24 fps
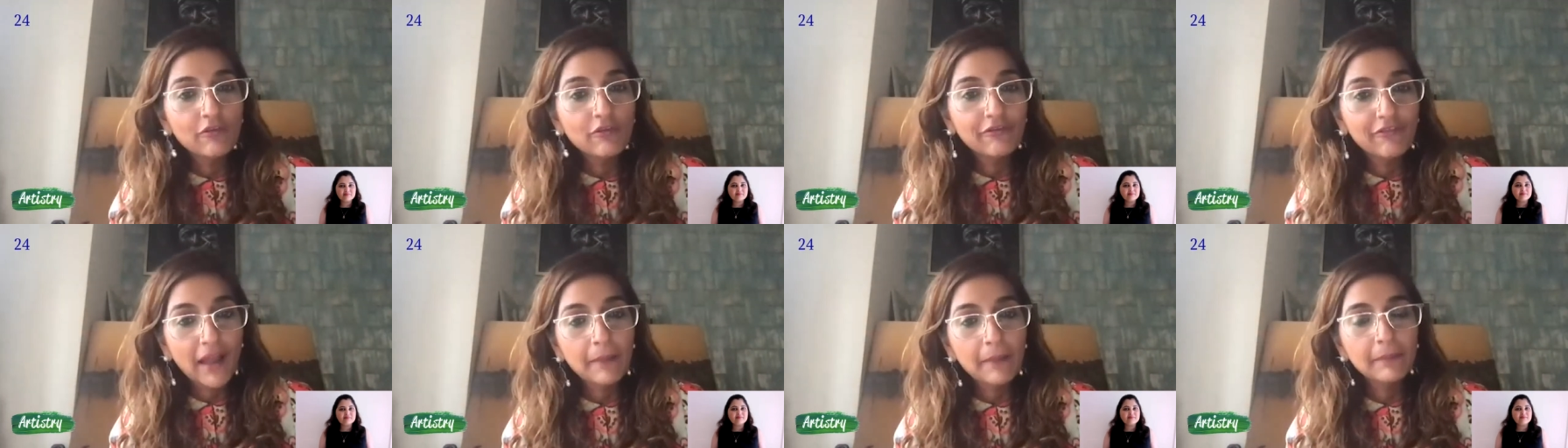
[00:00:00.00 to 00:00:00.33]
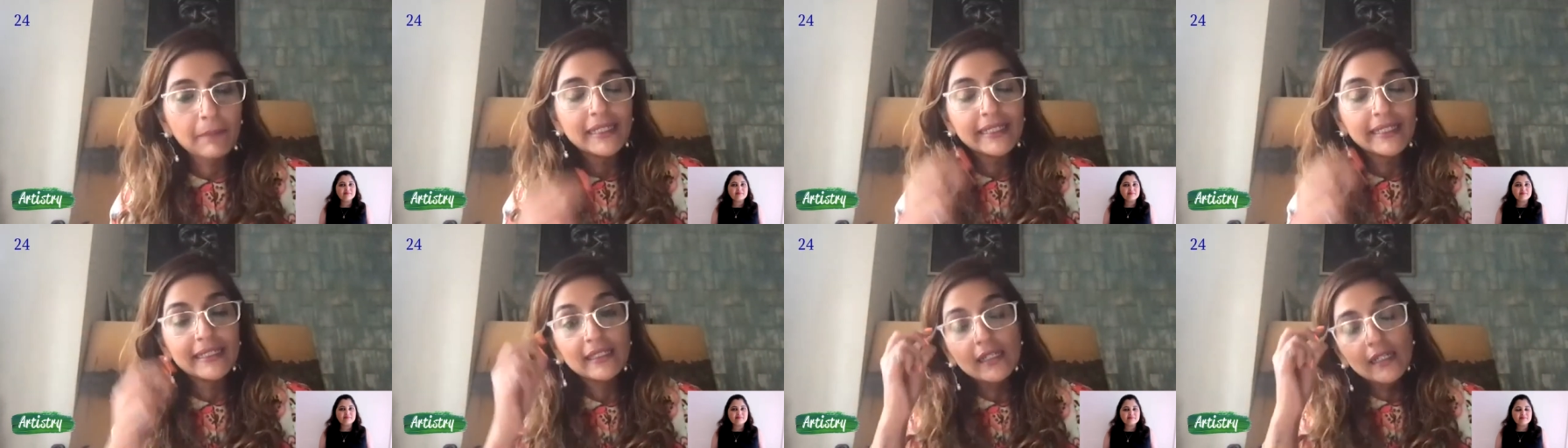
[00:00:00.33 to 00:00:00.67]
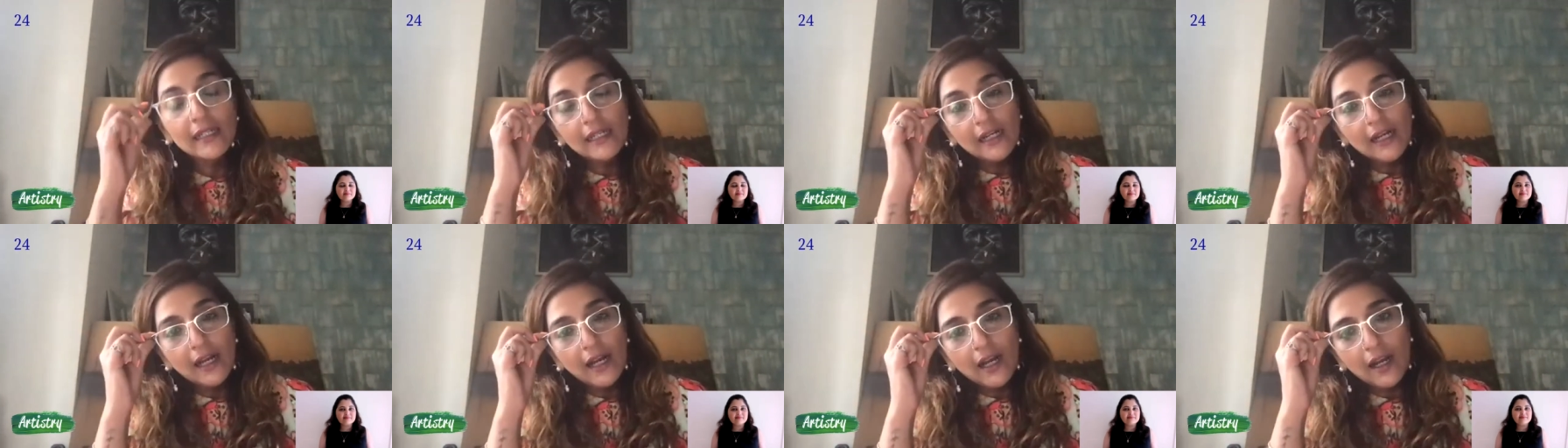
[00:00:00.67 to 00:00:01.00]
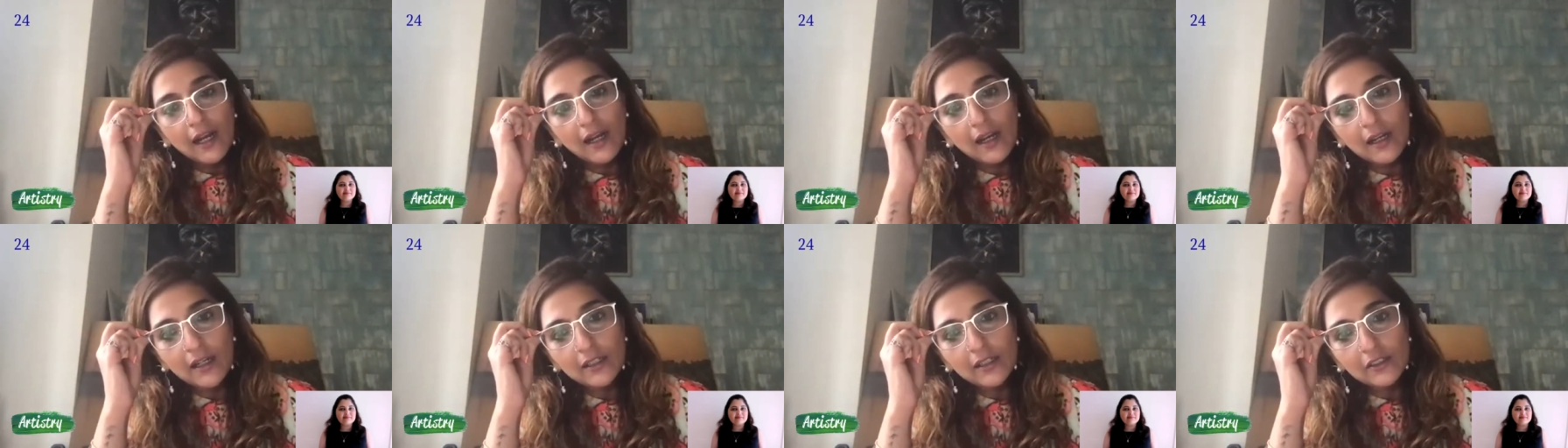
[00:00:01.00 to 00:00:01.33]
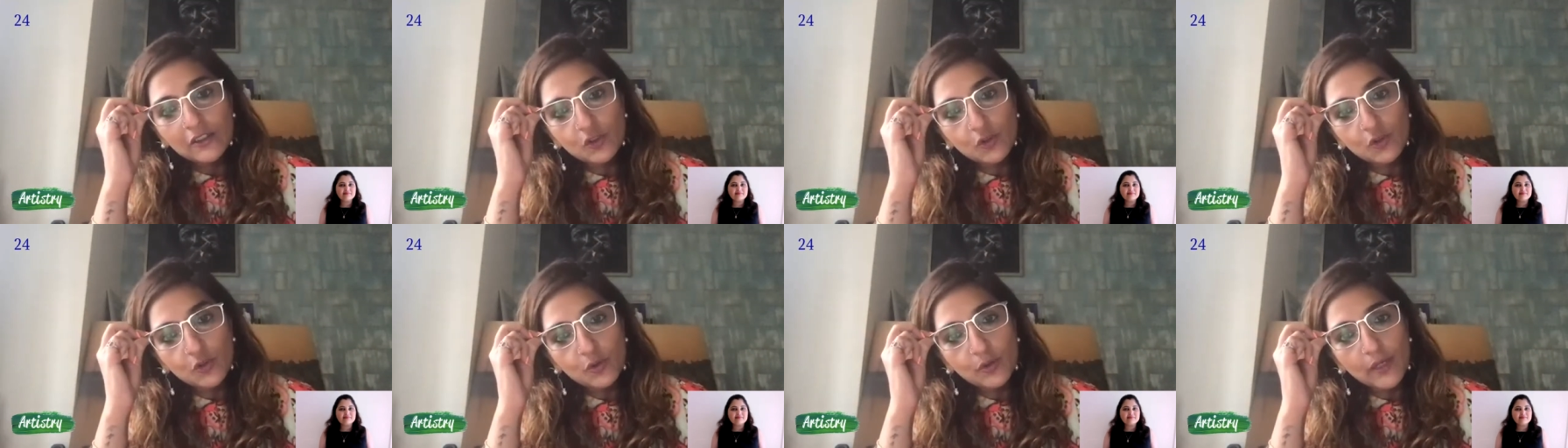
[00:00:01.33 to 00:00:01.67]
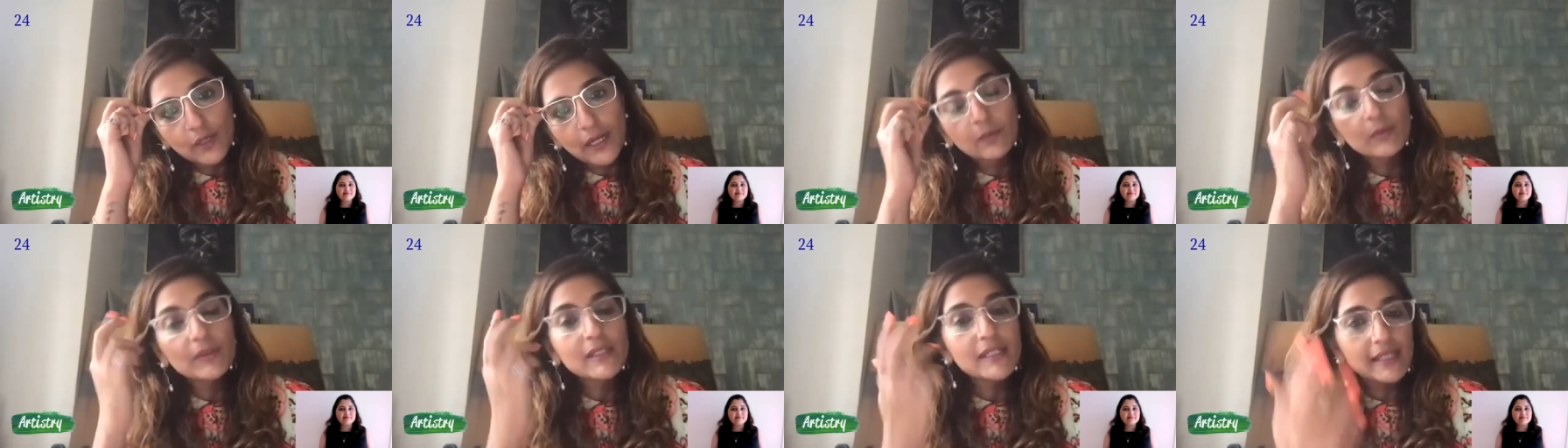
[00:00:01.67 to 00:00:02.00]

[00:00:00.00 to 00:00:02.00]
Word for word: family. Uh, so I would